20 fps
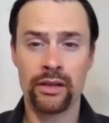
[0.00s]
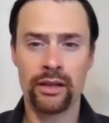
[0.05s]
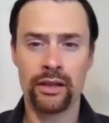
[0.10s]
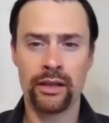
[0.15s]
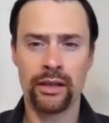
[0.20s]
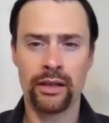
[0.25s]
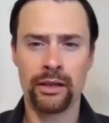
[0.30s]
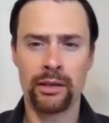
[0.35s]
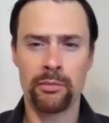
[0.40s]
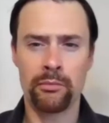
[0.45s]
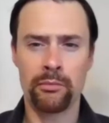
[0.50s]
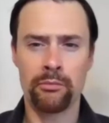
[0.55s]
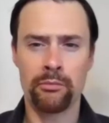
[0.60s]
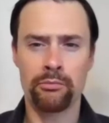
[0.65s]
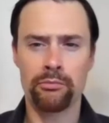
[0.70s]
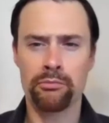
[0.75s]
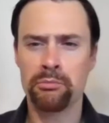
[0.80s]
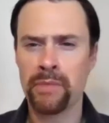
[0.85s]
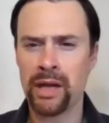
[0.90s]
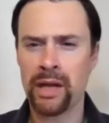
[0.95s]

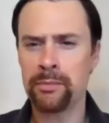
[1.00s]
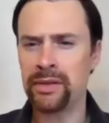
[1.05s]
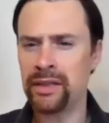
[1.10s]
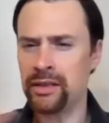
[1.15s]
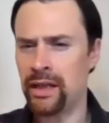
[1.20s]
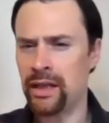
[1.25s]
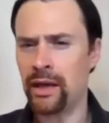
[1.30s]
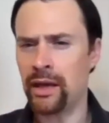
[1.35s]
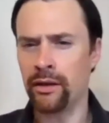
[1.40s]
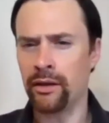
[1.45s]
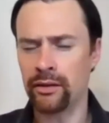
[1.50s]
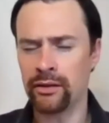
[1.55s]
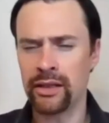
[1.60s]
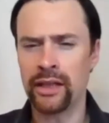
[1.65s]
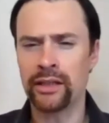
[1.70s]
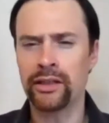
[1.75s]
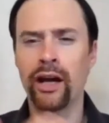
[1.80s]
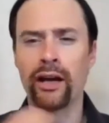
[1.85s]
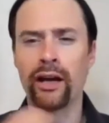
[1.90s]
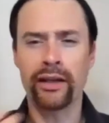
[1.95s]
Um, maybe they're they're
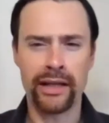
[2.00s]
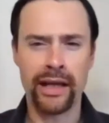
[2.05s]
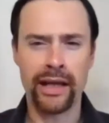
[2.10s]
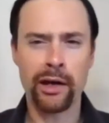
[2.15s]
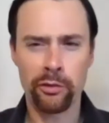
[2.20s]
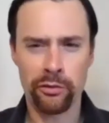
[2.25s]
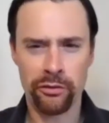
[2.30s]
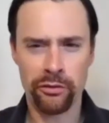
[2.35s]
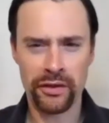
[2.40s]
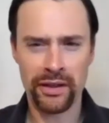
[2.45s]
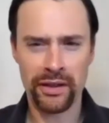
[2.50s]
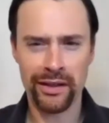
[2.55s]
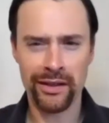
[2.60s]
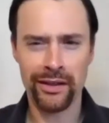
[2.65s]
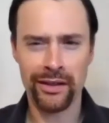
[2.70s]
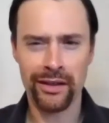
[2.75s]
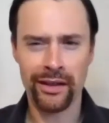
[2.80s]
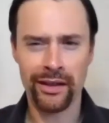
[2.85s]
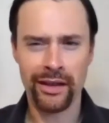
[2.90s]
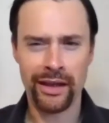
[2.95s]
young and healthy,